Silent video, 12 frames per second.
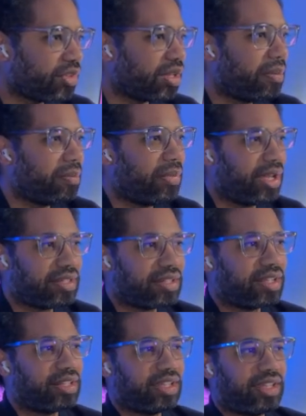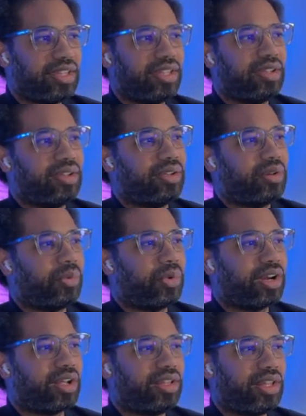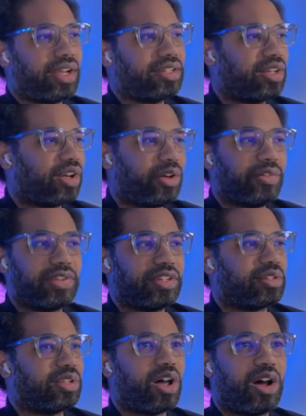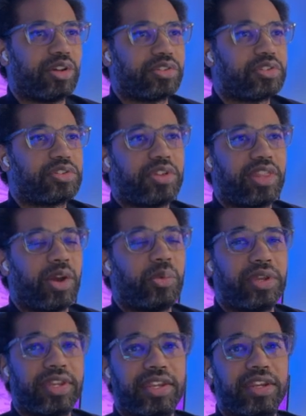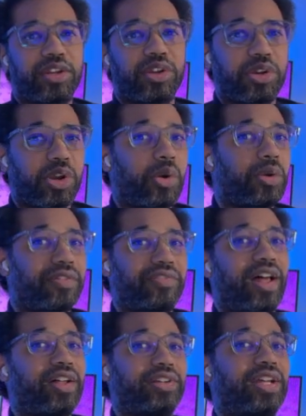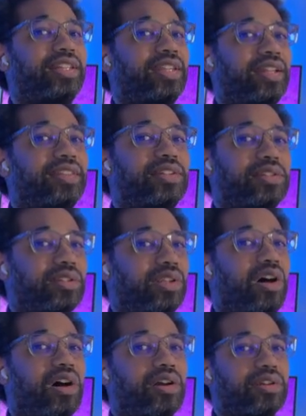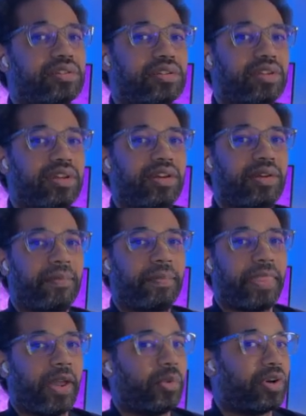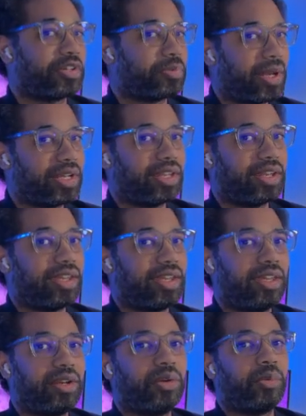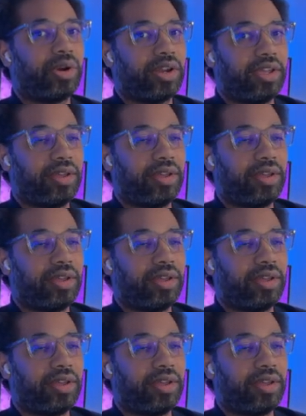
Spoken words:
basically, we're collecting all of these logs so that we can go and validate that these logs that we're expecting to hit were hit.